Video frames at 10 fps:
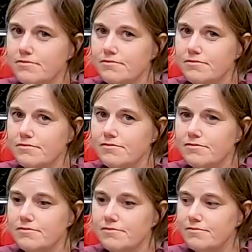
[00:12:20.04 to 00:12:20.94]

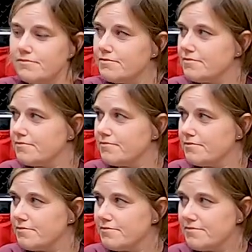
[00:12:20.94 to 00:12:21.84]

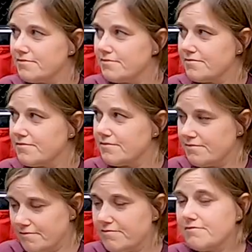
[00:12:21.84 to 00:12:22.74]

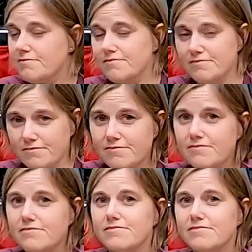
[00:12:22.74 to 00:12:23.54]
(not speaking)